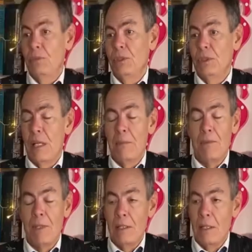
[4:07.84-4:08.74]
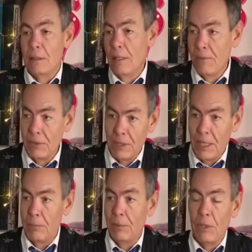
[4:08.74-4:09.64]
the first time they've had
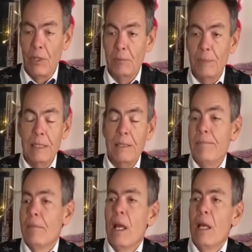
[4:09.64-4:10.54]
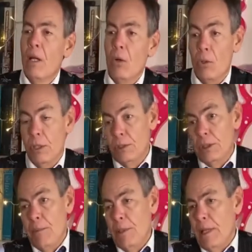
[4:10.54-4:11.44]
unconfiscatable hard money. Or you're
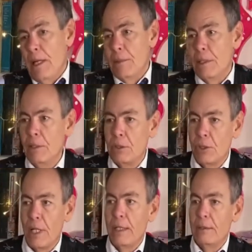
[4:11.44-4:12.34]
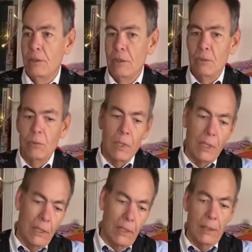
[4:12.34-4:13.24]
Jamie Dimon and you're trying to,
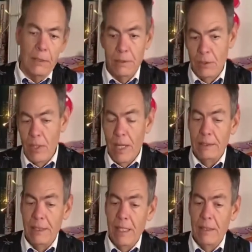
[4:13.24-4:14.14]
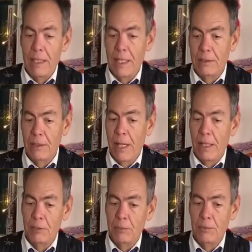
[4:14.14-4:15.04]
hightail it out of
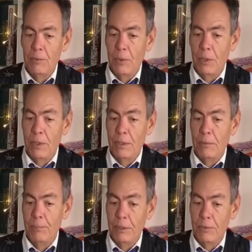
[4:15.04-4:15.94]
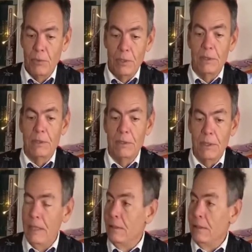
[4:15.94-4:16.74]
Dodge before the pitchforks and